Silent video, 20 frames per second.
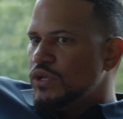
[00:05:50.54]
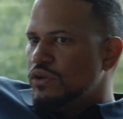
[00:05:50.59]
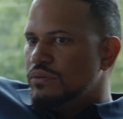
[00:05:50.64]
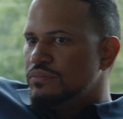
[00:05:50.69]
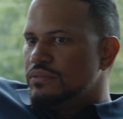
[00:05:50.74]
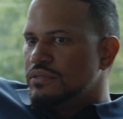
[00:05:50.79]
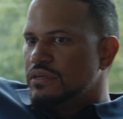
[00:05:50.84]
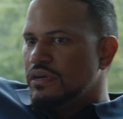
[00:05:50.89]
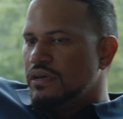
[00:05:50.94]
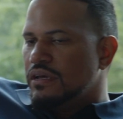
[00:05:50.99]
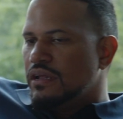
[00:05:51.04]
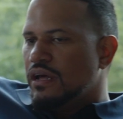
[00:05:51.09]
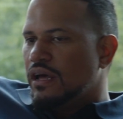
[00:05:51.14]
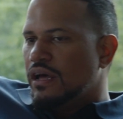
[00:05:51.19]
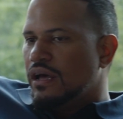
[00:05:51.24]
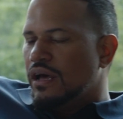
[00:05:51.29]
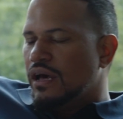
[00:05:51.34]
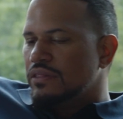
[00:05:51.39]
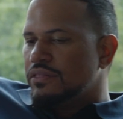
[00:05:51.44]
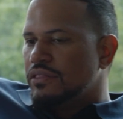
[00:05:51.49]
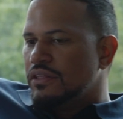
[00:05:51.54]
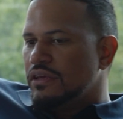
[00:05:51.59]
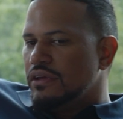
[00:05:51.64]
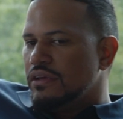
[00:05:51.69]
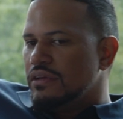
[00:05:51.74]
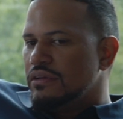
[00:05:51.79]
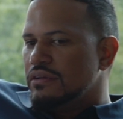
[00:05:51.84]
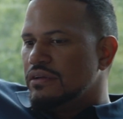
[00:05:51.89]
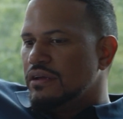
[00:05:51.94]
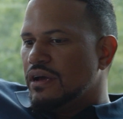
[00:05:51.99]
You know what I'm saying? I
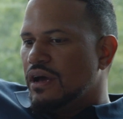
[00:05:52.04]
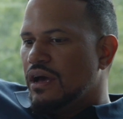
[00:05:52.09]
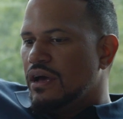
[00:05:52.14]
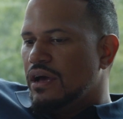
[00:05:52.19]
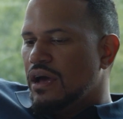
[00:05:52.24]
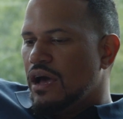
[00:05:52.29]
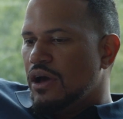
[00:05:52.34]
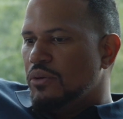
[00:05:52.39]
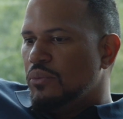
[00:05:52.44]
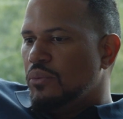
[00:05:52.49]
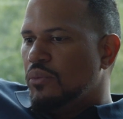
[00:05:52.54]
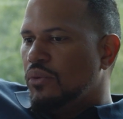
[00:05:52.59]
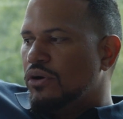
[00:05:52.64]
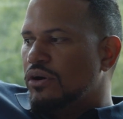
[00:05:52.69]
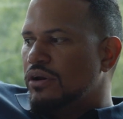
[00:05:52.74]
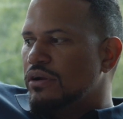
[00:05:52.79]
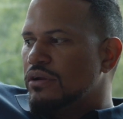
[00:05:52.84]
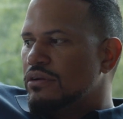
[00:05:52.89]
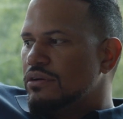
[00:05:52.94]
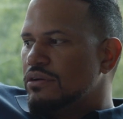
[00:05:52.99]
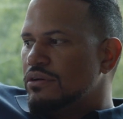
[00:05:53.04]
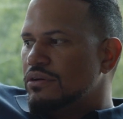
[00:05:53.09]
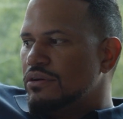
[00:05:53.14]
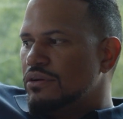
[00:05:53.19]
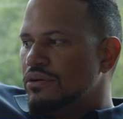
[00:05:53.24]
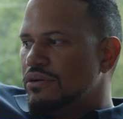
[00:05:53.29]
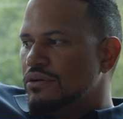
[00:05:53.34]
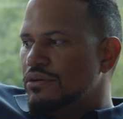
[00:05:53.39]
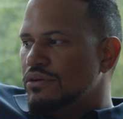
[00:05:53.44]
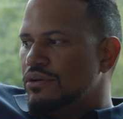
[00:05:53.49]
think I work
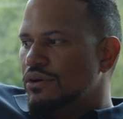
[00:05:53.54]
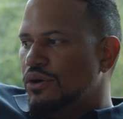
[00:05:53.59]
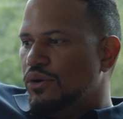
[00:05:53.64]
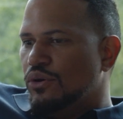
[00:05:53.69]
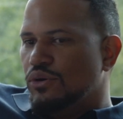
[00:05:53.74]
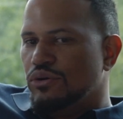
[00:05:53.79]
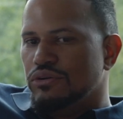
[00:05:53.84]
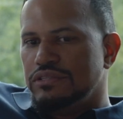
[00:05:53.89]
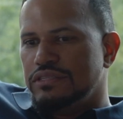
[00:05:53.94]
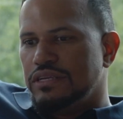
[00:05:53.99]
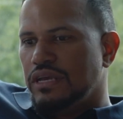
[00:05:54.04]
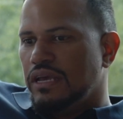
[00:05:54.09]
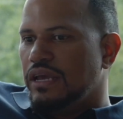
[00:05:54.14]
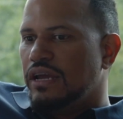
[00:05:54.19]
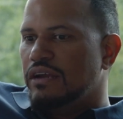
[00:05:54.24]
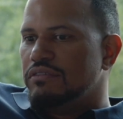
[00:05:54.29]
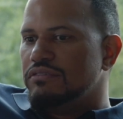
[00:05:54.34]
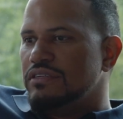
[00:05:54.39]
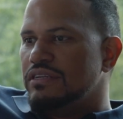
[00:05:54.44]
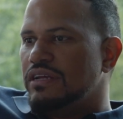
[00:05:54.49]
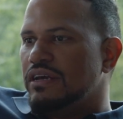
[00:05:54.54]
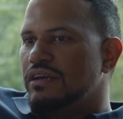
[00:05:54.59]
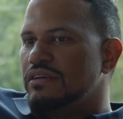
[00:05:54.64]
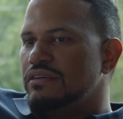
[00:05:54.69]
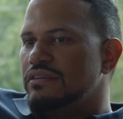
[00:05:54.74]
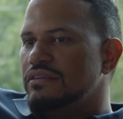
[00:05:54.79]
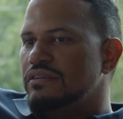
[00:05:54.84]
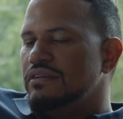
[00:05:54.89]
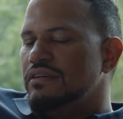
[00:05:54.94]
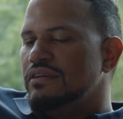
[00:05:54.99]
all day, every
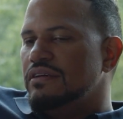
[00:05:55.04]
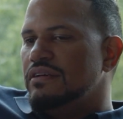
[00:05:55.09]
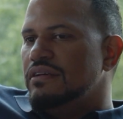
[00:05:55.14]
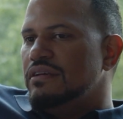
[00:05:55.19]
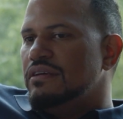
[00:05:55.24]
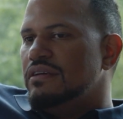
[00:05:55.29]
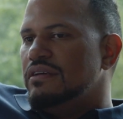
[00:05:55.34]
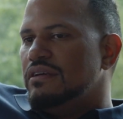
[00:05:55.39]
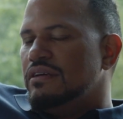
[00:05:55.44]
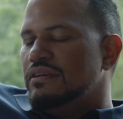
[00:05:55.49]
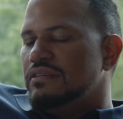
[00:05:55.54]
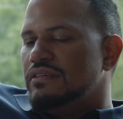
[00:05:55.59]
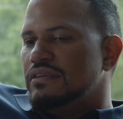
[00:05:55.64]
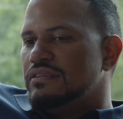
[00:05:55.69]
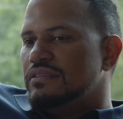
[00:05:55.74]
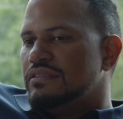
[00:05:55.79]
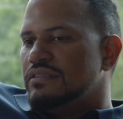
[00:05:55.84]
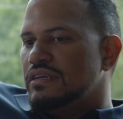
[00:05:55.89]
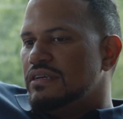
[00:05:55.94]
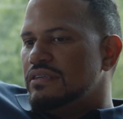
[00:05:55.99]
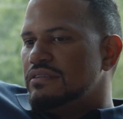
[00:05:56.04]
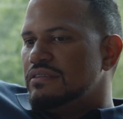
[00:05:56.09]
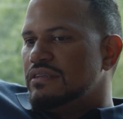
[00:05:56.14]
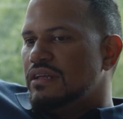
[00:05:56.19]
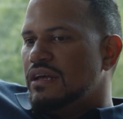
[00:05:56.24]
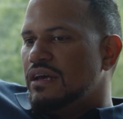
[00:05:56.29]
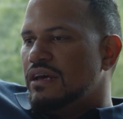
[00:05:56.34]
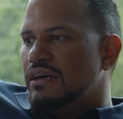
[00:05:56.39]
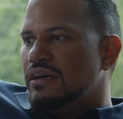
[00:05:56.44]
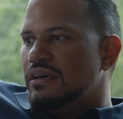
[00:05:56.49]
day. In the sense
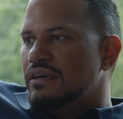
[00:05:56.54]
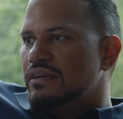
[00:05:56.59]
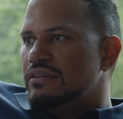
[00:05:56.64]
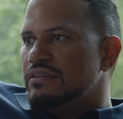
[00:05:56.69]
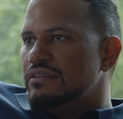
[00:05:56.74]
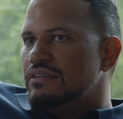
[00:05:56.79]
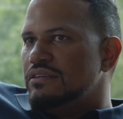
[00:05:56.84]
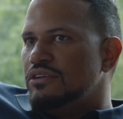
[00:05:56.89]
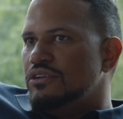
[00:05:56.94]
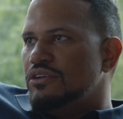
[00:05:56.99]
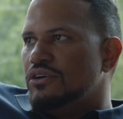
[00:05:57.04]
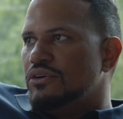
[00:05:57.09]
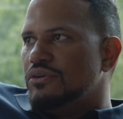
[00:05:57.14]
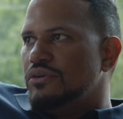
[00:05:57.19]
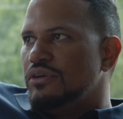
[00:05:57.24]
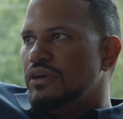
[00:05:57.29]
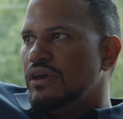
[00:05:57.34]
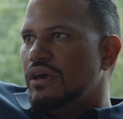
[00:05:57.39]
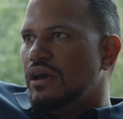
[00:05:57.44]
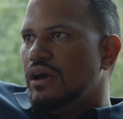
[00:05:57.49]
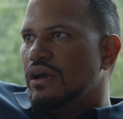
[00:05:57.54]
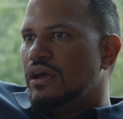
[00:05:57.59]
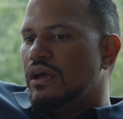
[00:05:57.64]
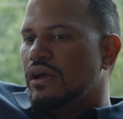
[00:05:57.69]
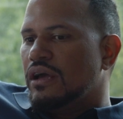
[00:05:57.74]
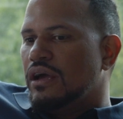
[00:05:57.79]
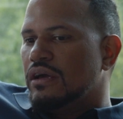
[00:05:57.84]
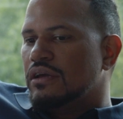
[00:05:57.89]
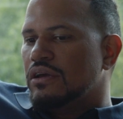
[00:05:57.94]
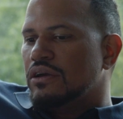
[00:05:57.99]
that, you know,
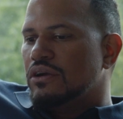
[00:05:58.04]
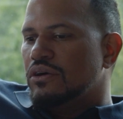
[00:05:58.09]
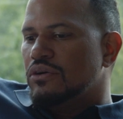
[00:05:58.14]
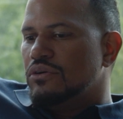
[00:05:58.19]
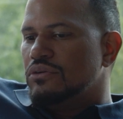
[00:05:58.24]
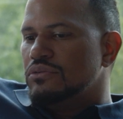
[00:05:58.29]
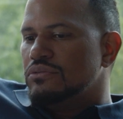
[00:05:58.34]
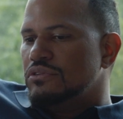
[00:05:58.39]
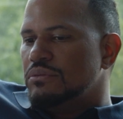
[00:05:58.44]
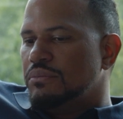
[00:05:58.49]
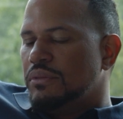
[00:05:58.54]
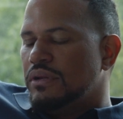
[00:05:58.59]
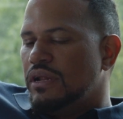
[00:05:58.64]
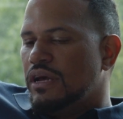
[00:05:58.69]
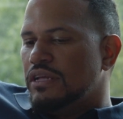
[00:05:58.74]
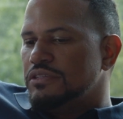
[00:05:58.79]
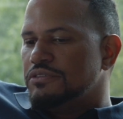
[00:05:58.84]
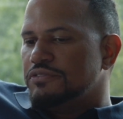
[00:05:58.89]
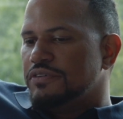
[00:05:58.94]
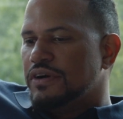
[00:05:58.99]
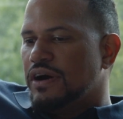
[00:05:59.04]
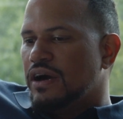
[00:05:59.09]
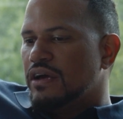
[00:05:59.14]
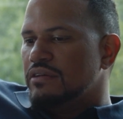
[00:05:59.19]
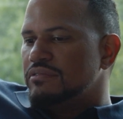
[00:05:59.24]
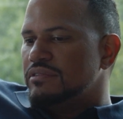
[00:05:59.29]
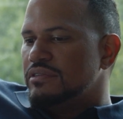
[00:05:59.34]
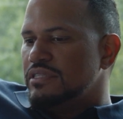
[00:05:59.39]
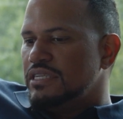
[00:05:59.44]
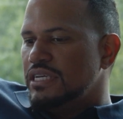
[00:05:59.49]
I can go to my 9 to
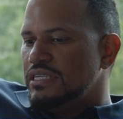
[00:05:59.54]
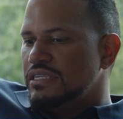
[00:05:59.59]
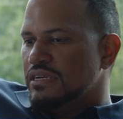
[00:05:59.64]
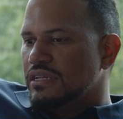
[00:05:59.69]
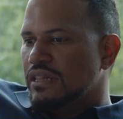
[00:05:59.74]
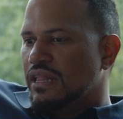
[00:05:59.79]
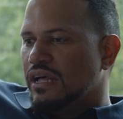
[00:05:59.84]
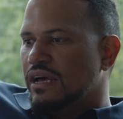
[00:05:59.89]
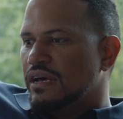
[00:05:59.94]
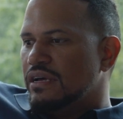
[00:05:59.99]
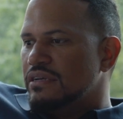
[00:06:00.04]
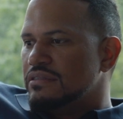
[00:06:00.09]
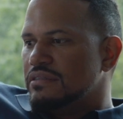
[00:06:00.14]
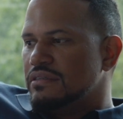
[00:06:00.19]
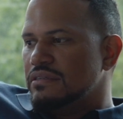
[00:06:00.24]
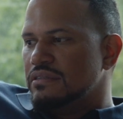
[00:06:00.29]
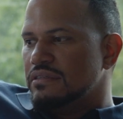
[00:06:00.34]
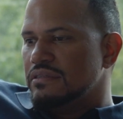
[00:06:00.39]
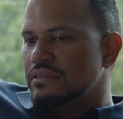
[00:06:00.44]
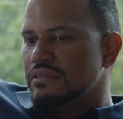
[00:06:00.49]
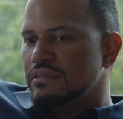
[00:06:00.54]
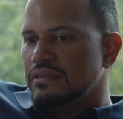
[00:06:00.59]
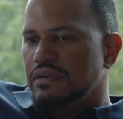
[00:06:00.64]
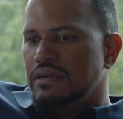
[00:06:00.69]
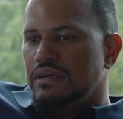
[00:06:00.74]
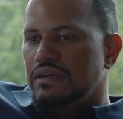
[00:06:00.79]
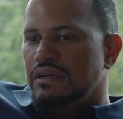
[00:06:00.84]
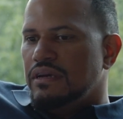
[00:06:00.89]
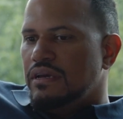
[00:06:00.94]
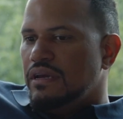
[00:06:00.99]
5 and teach a class and
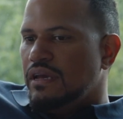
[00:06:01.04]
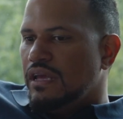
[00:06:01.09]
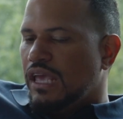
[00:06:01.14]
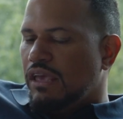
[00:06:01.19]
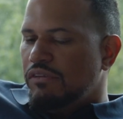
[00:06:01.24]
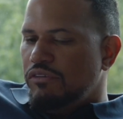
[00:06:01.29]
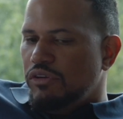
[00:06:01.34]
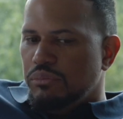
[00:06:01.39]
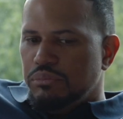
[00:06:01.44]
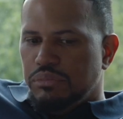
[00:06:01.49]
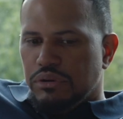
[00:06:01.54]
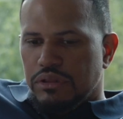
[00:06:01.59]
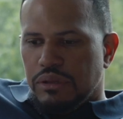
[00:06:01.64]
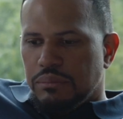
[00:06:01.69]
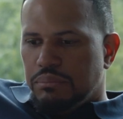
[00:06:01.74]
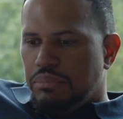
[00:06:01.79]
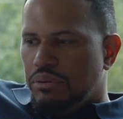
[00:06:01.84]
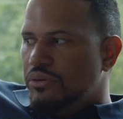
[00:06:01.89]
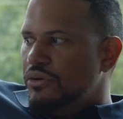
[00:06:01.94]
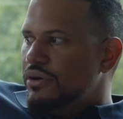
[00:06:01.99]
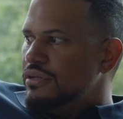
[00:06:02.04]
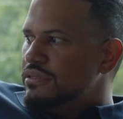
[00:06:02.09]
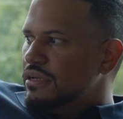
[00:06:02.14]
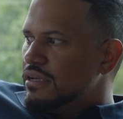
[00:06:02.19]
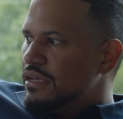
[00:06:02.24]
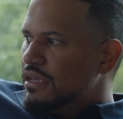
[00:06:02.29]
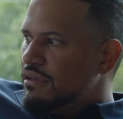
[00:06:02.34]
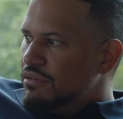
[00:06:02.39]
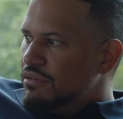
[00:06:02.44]
give you bullet points and give